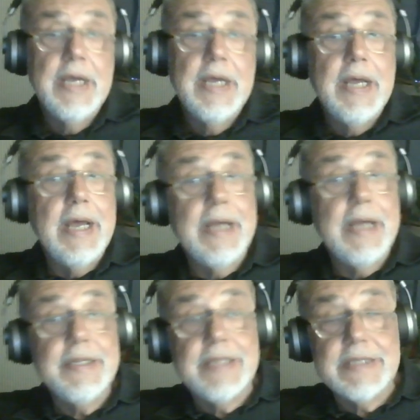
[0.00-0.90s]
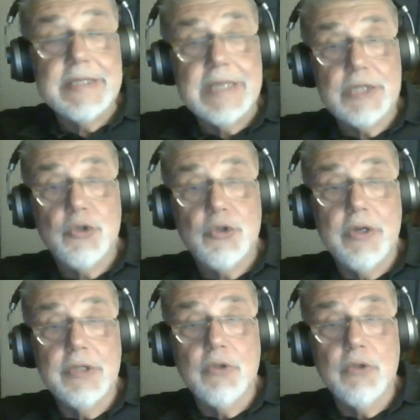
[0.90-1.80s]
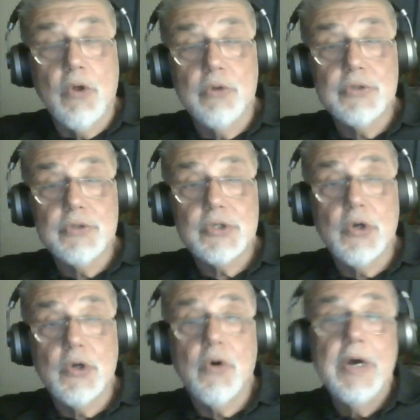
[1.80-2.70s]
and it has external loans, so